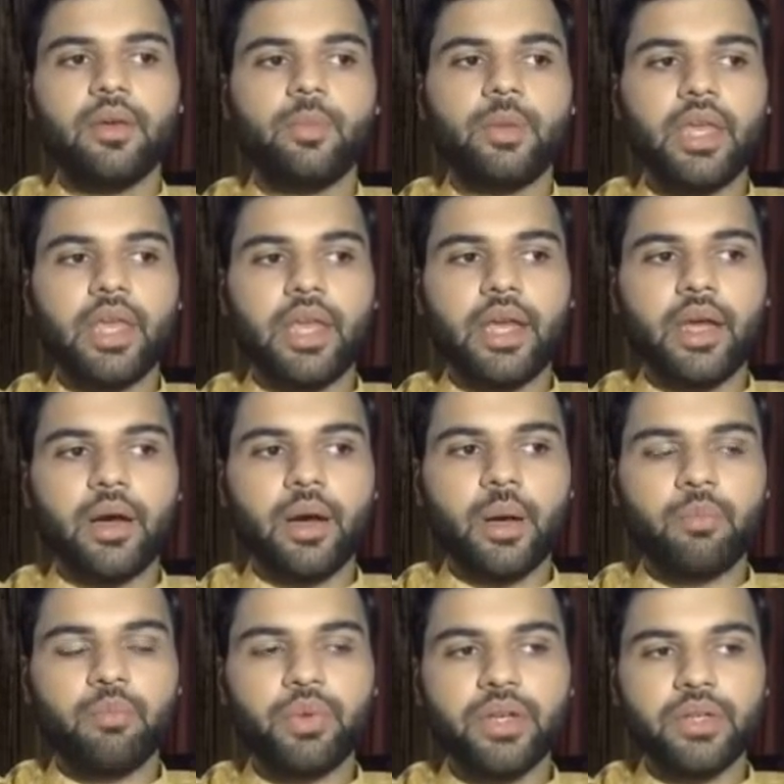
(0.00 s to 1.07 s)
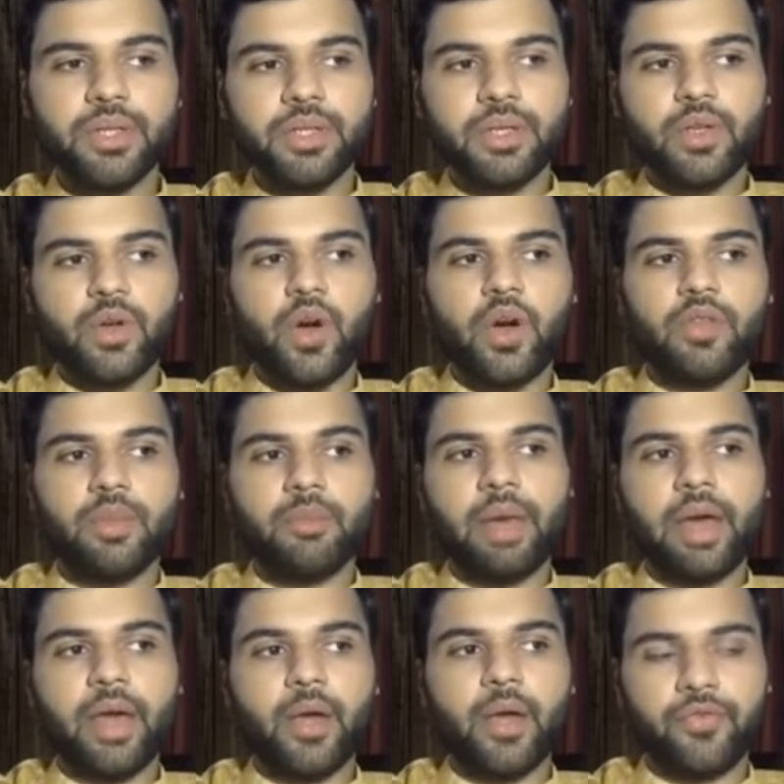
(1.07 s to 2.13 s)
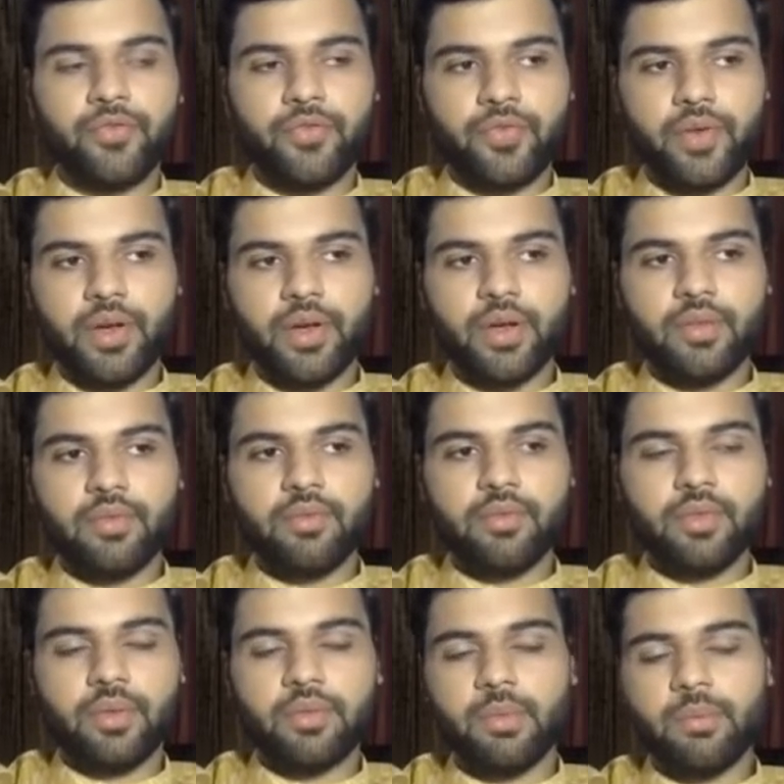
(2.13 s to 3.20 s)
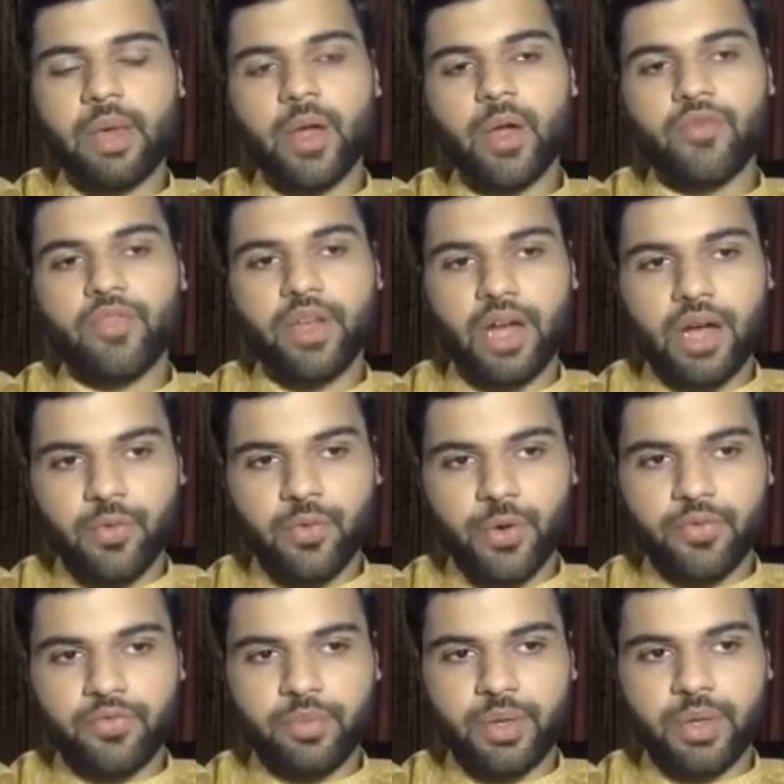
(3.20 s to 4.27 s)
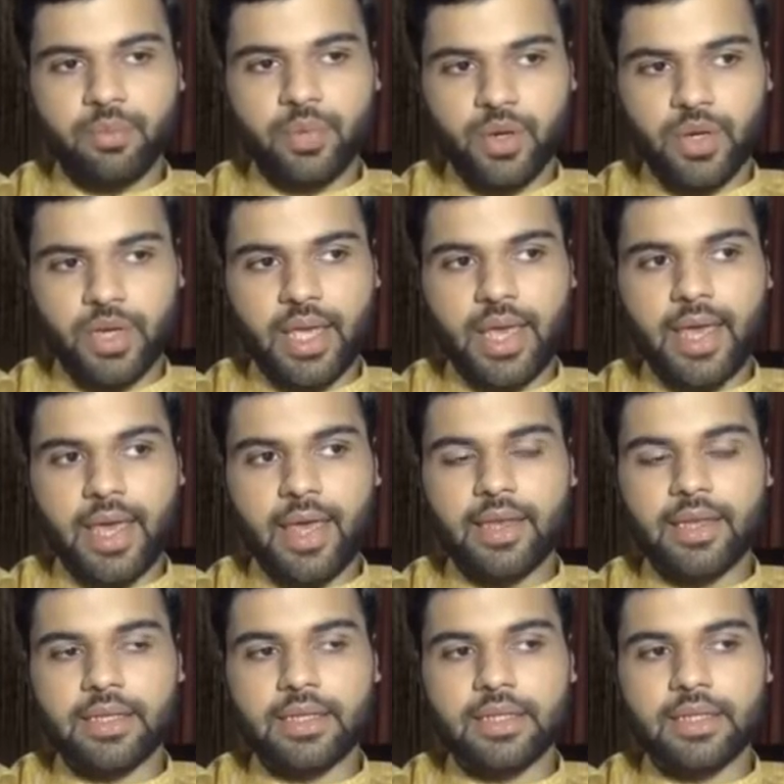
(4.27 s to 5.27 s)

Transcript: we printed it on the back of the back of the cover of my book, and